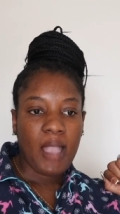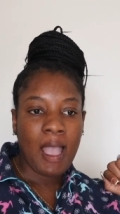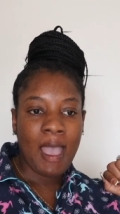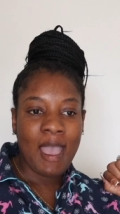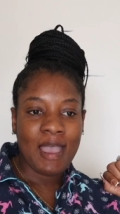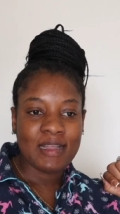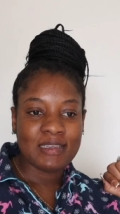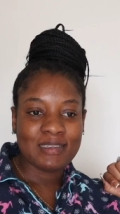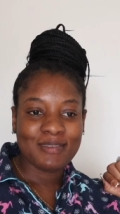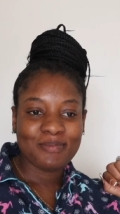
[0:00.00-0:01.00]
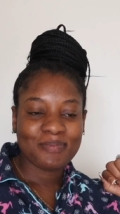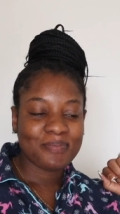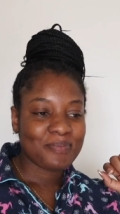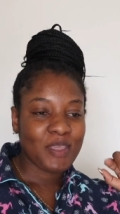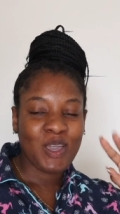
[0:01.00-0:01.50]
And
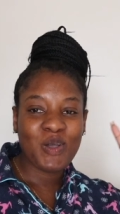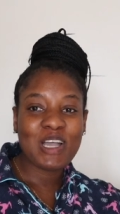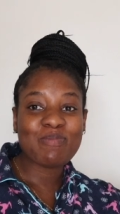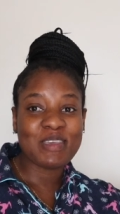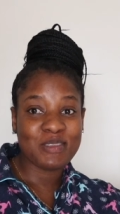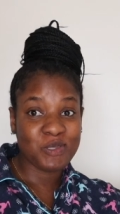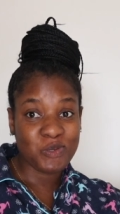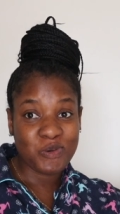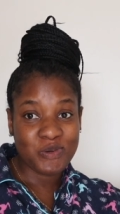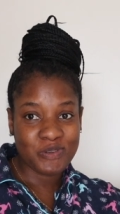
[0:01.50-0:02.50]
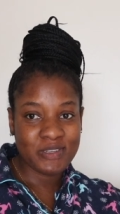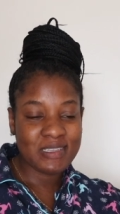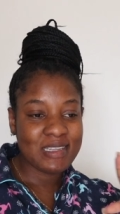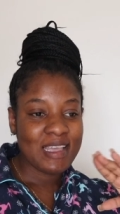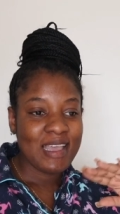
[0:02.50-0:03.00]
God being so good,